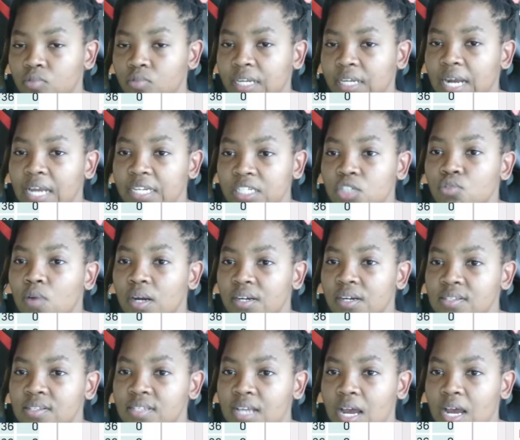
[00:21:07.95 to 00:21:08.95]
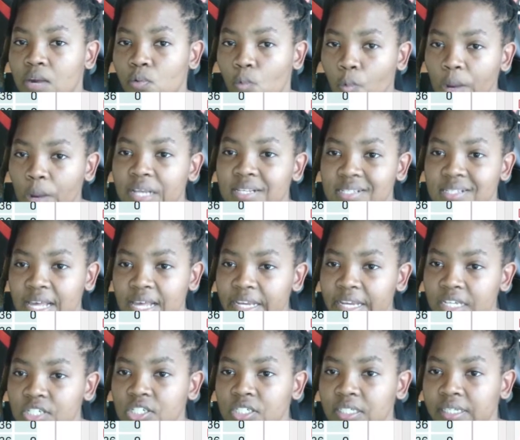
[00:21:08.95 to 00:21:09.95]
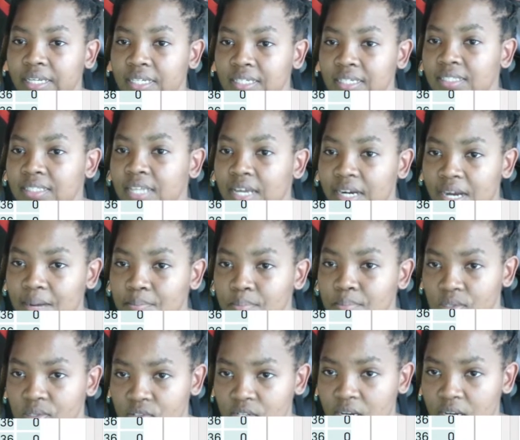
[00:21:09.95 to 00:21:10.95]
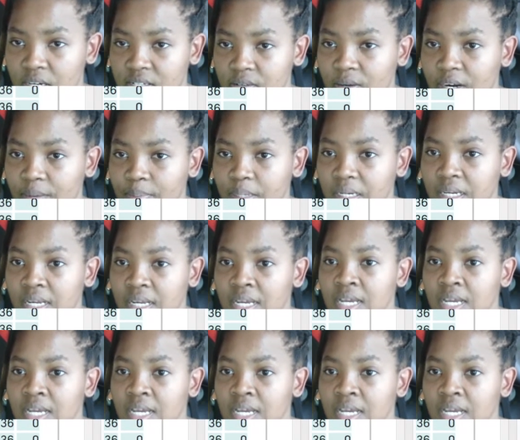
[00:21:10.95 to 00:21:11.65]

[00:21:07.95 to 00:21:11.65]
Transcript: then I need to understand where is the agent getting their numbers. Do you understand what I mean?